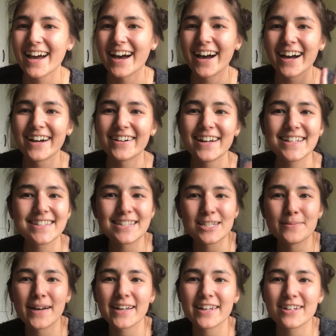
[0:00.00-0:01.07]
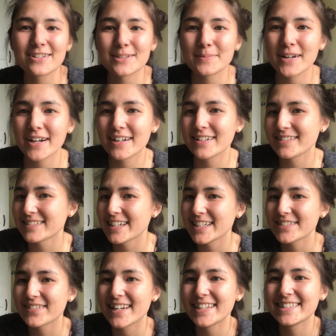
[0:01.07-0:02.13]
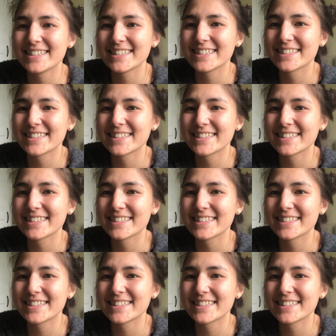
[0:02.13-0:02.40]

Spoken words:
All right, see you back here tomorrow. Thanks, friends.